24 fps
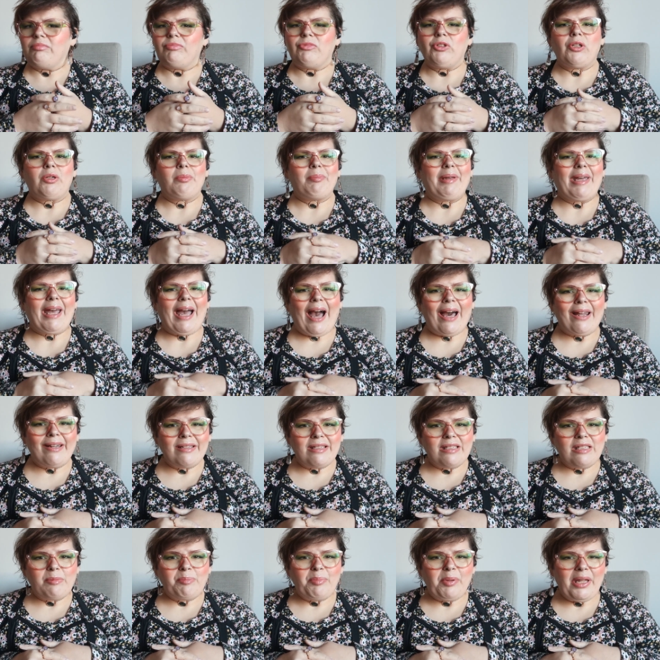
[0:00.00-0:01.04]
You can be
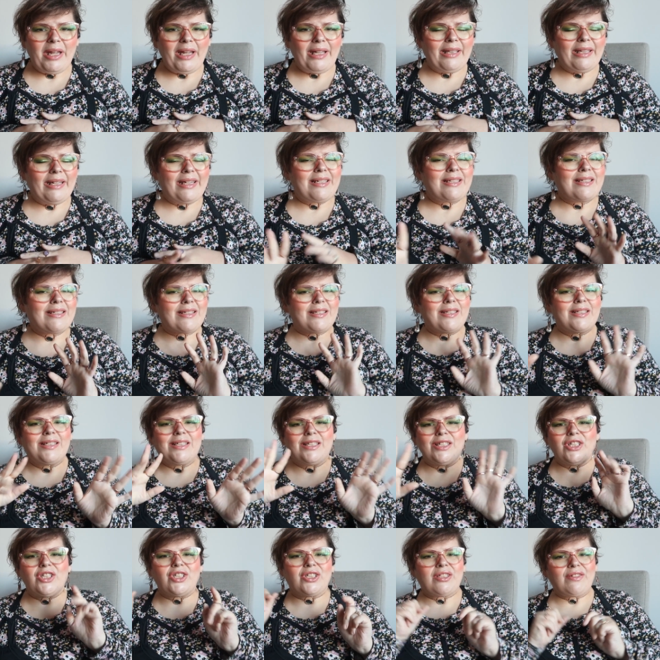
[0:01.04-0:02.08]
added to the playlist.
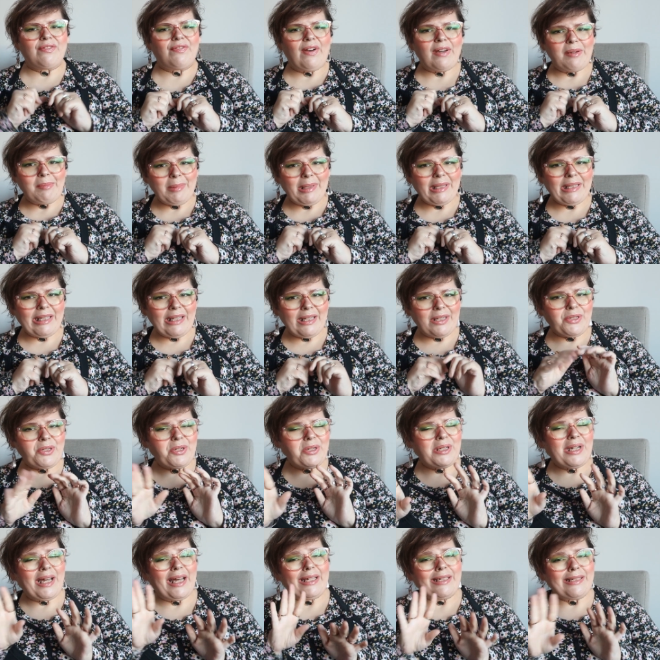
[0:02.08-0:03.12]
Just find me on the
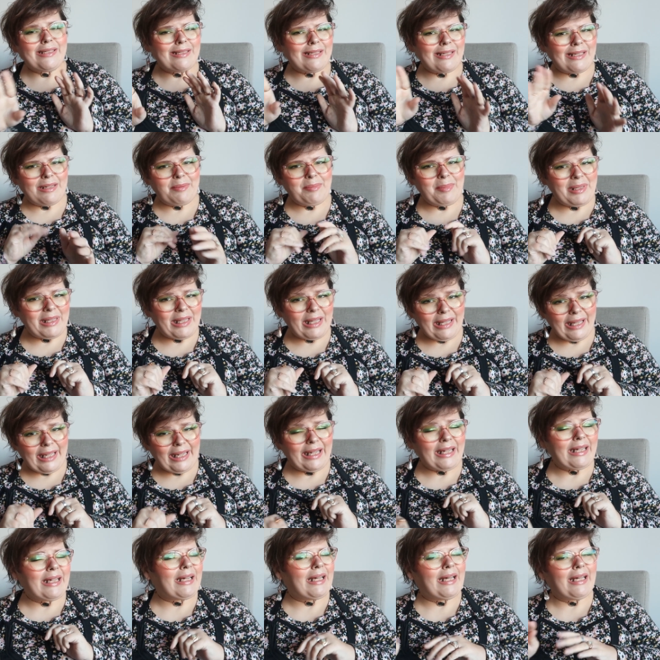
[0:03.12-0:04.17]
internet, send me the
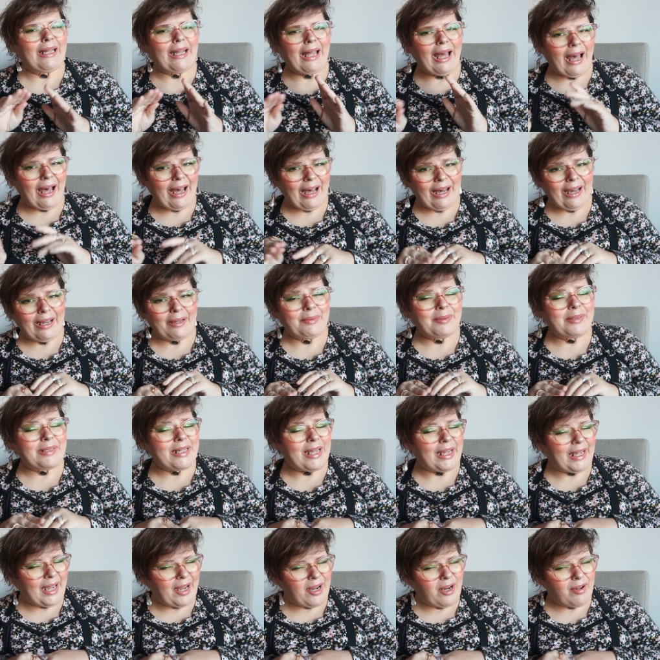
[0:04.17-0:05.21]
link, and I will
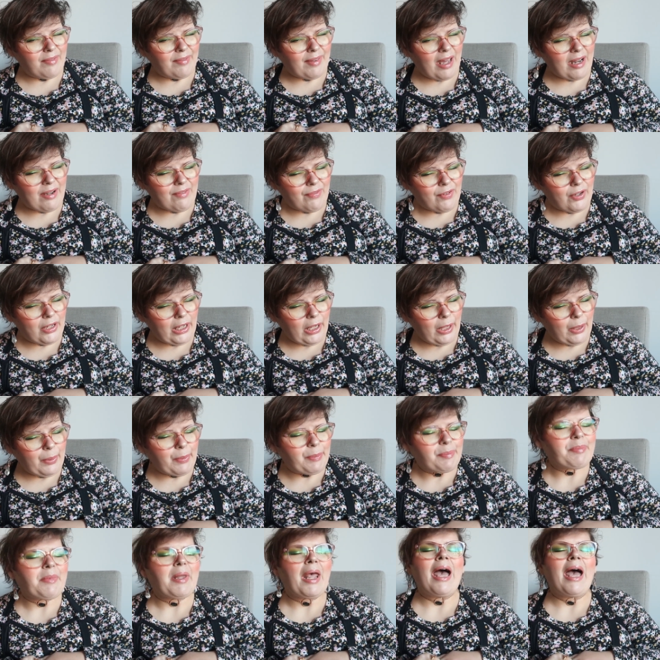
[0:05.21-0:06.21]
take care of that for you.